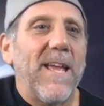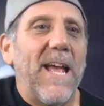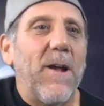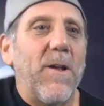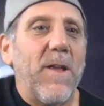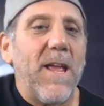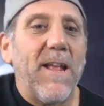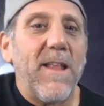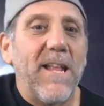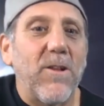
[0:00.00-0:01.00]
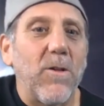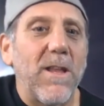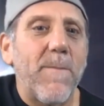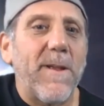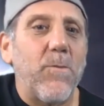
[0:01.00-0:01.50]
it's
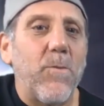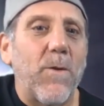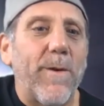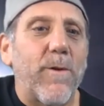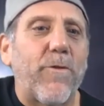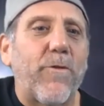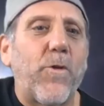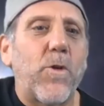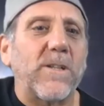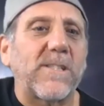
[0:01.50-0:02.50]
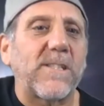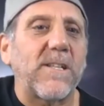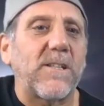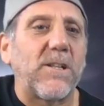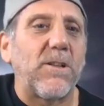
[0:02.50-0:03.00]
only when we were forced
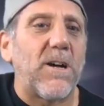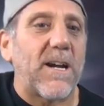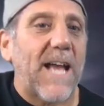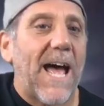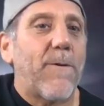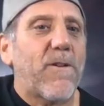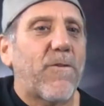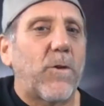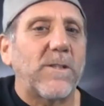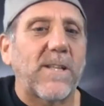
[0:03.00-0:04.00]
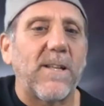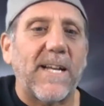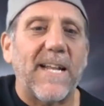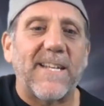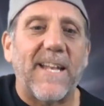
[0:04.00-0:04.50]
to look. I was forced to look,
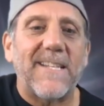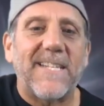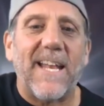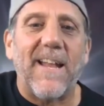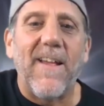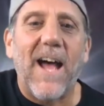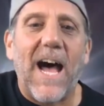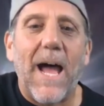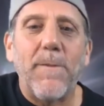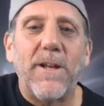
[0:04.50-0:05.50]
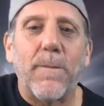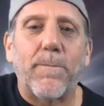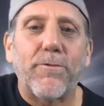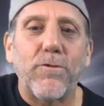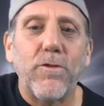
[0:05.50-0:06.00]
and I said, "That's it. I'm going to
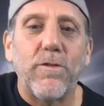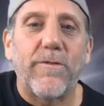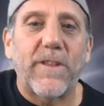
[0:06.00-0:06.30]
prove the